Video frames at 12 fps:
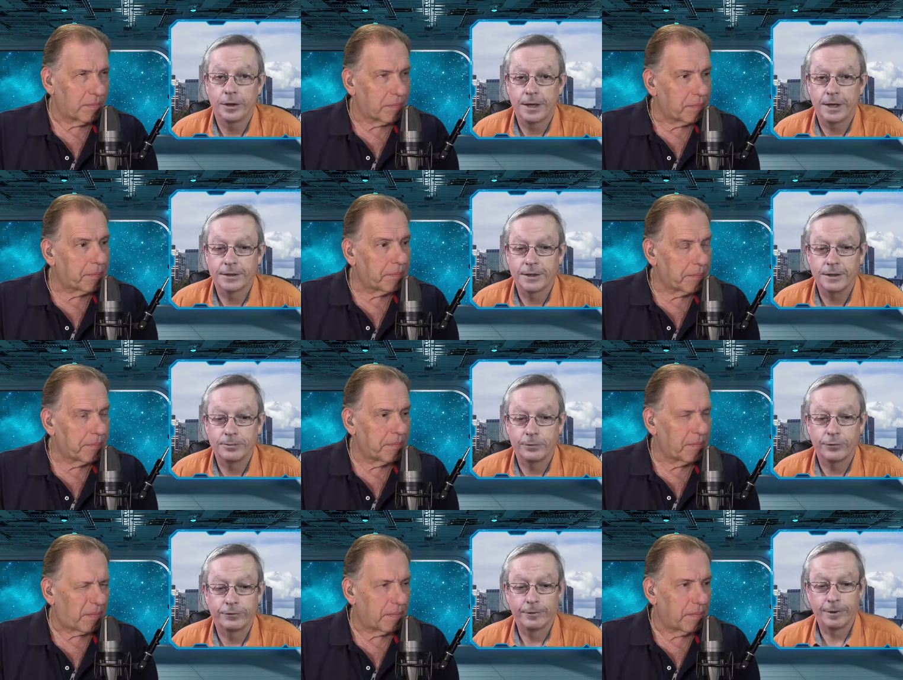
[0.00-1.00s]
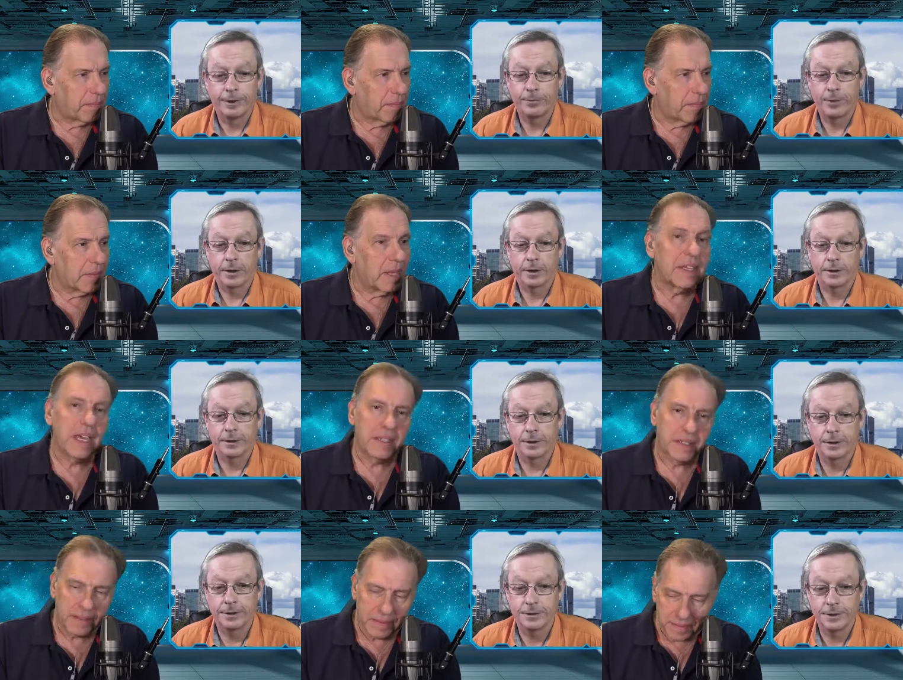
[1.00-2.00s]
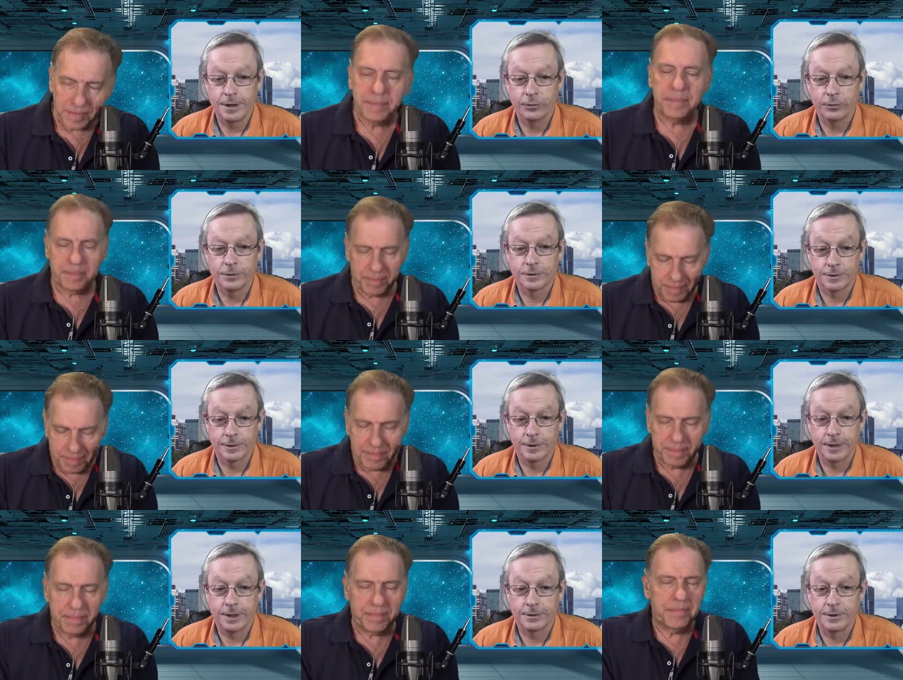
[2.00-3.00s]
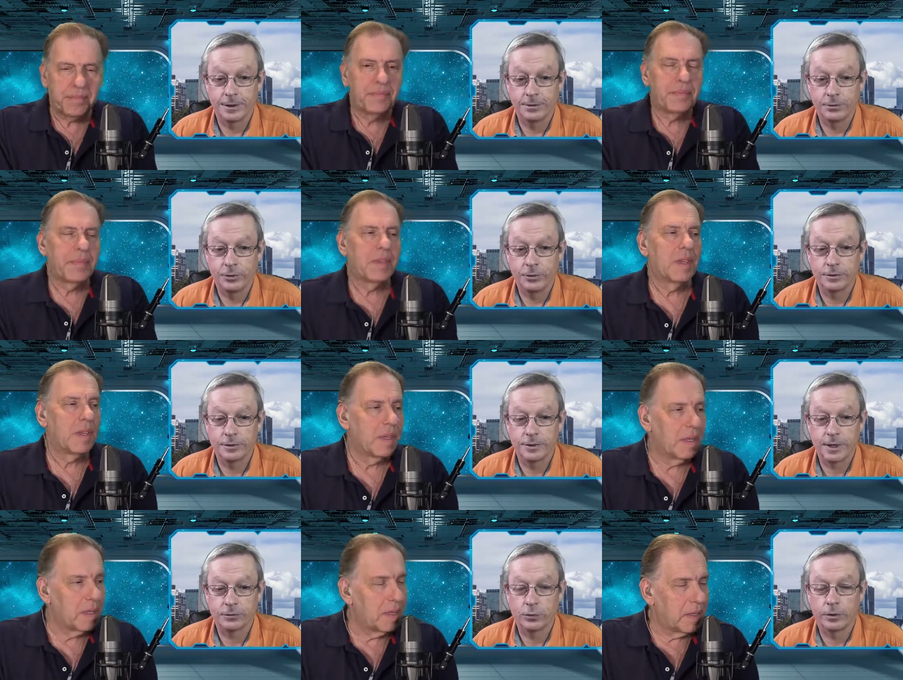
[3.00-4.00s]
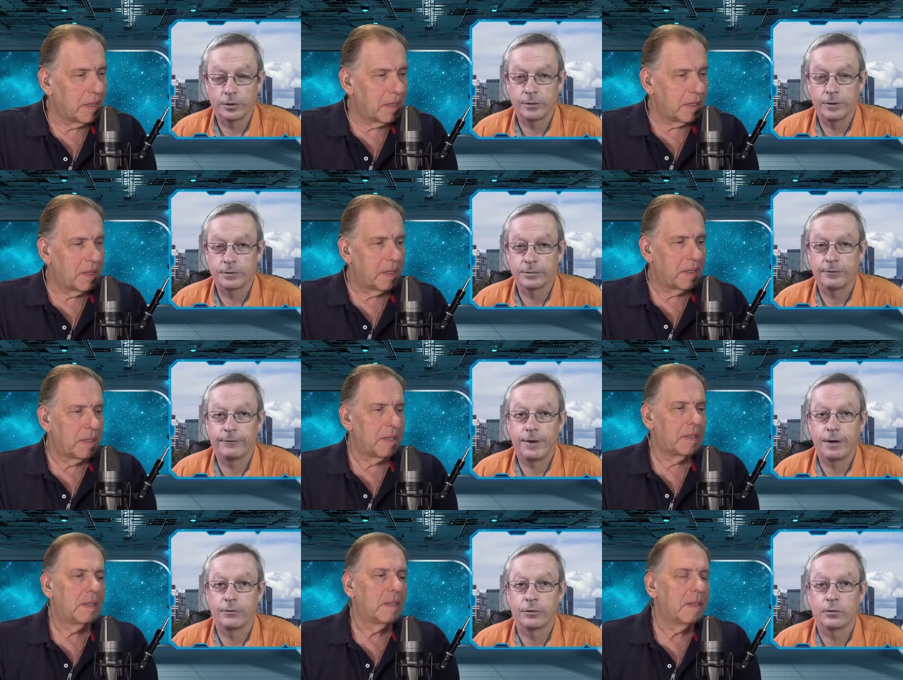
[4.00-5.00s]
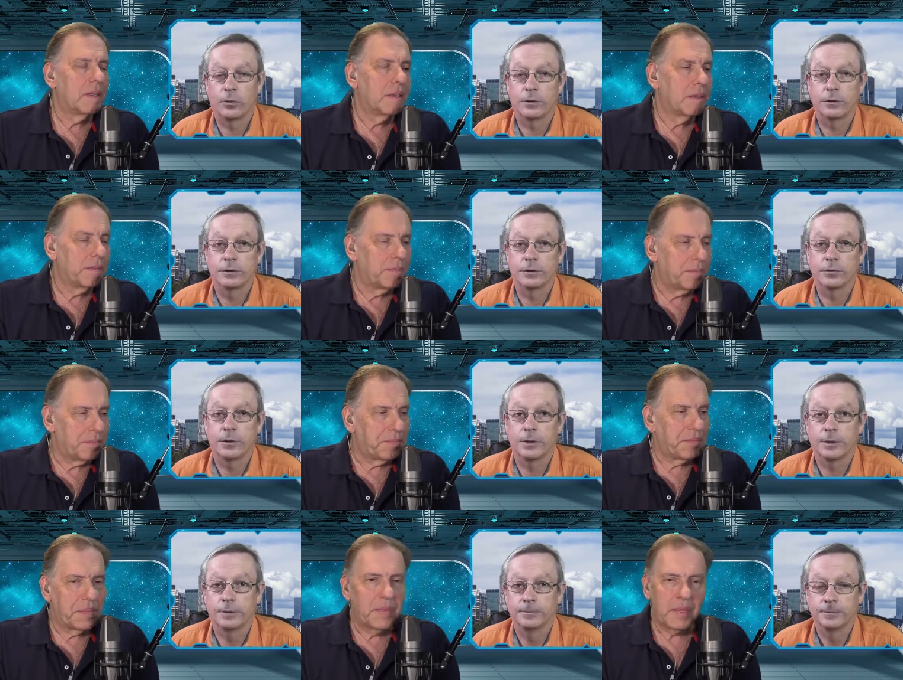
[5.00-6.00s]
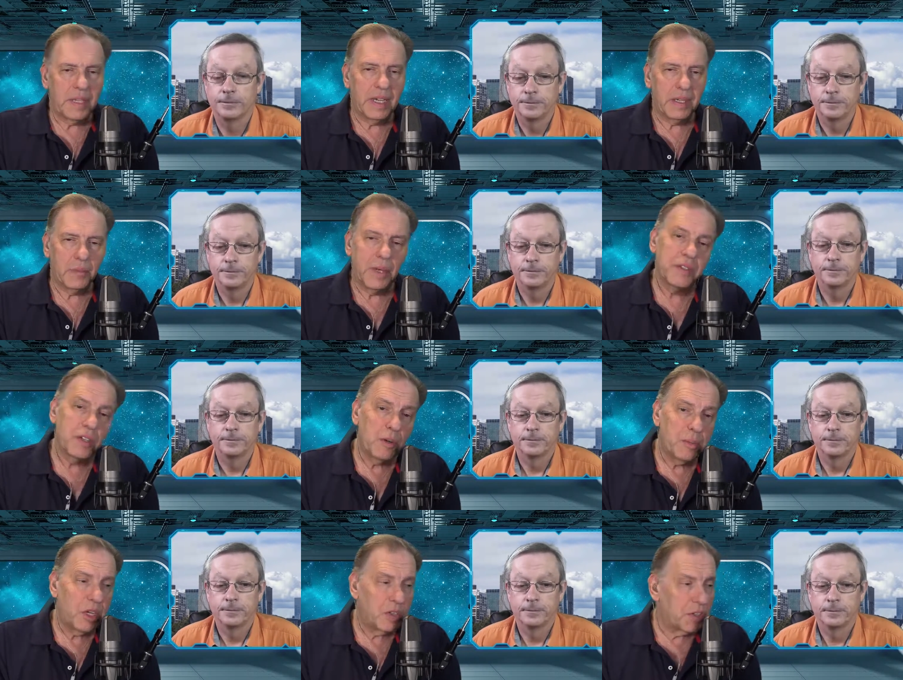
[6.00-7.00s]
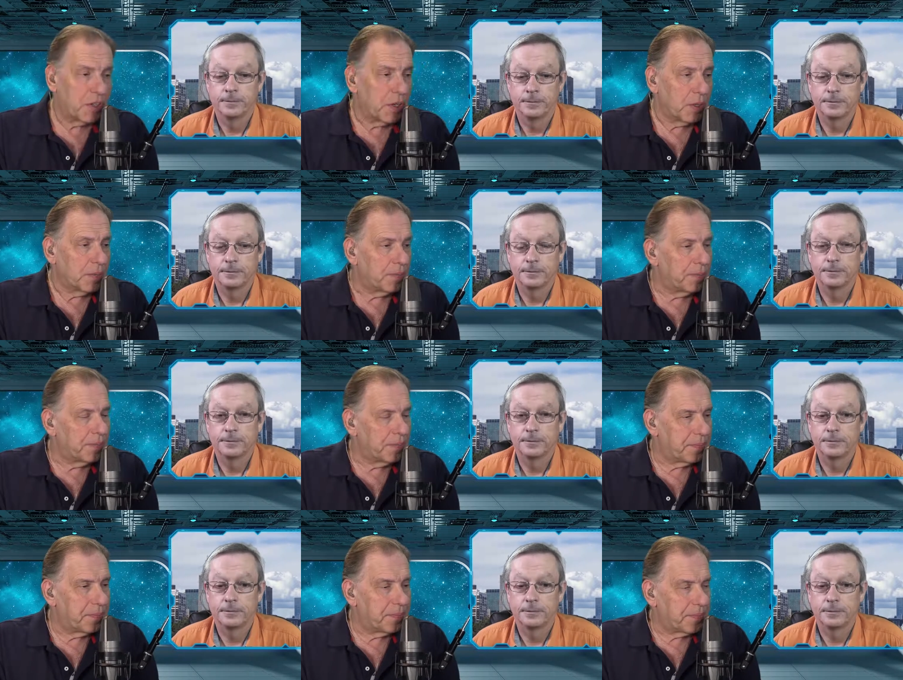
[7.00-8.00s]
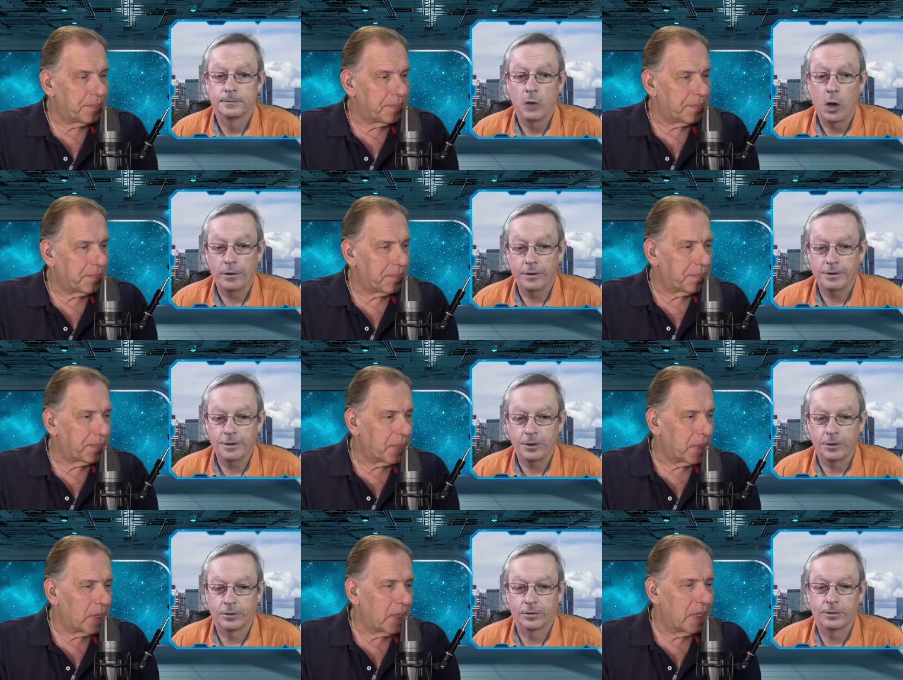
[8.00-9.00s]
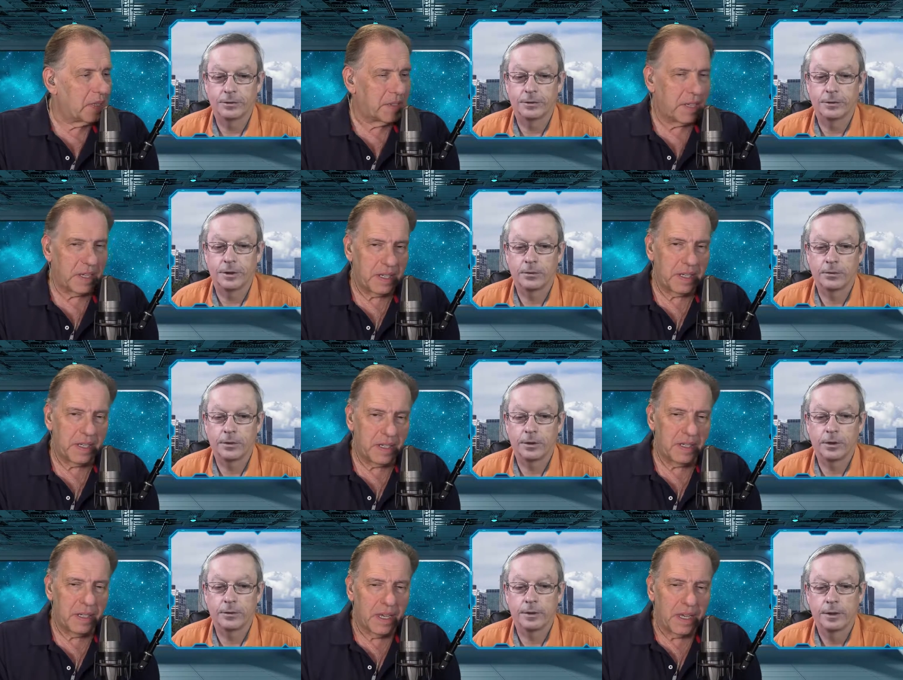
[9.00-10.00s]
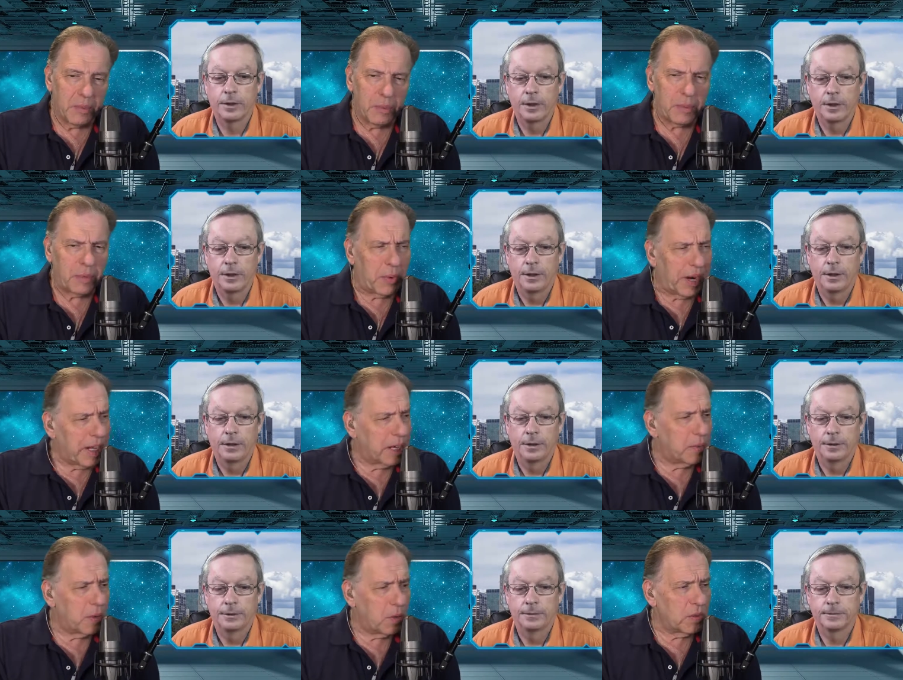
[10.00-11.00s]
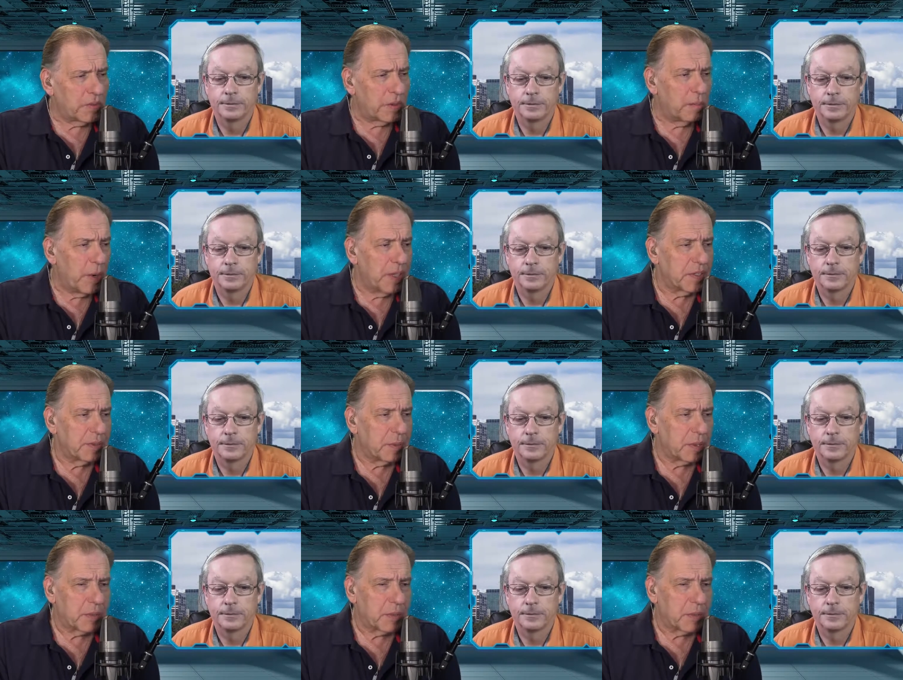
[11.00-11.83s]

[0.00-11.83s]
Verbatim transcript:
Speaker 1: That's his preferred mic. Yes. I think he said was that he uses. That's one of his favorite ones as well.
Speaker 2: Yeah, well, he's going to be on the show.
Speaker 1: Oh, is he? Oh,
Speaker 2: good. He said so, we've been writing him notes for months, but it was